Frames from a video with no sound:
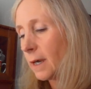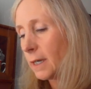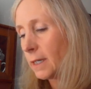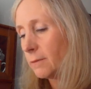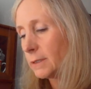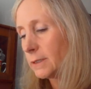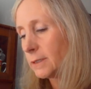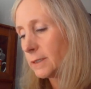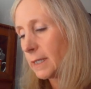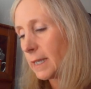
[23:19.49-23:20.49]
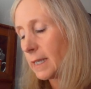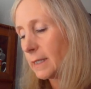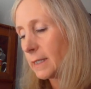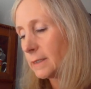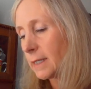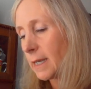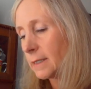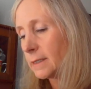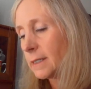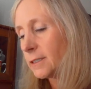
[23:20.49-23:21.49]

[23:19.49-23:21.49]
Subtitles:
Augie was just saying this as